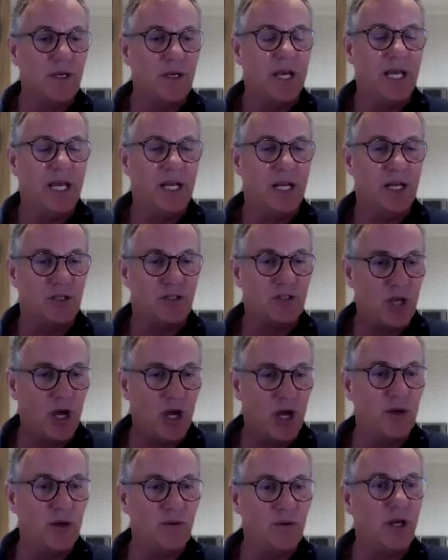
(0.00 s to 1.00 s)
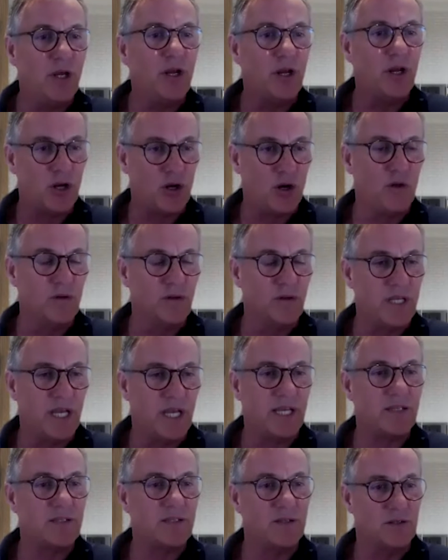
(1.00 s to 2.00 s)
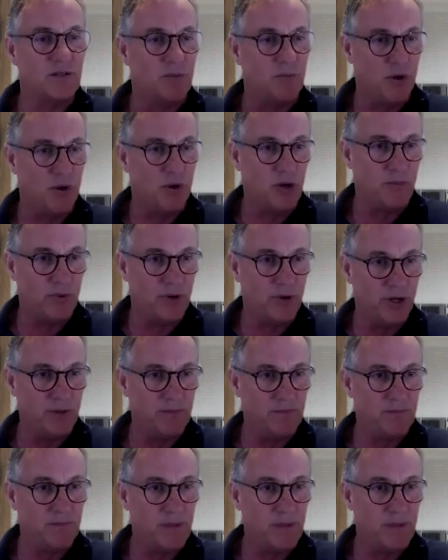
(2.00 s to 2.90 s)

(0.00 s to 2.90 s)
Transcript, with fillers: and in a tone and a context that's appropriate.